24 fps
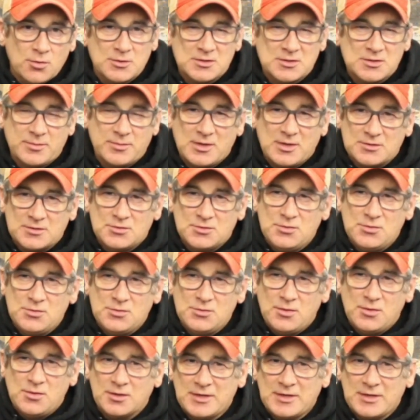was about
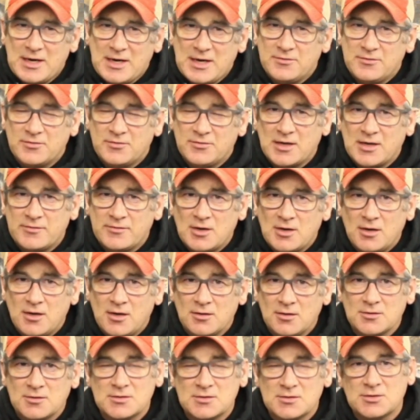
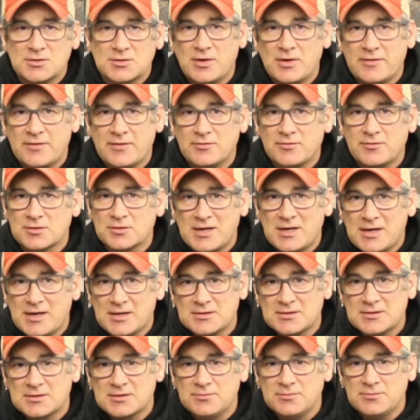$285. So after
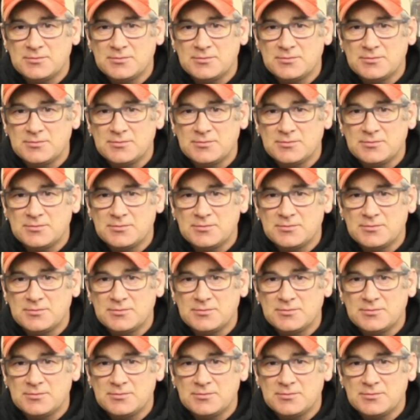tax, it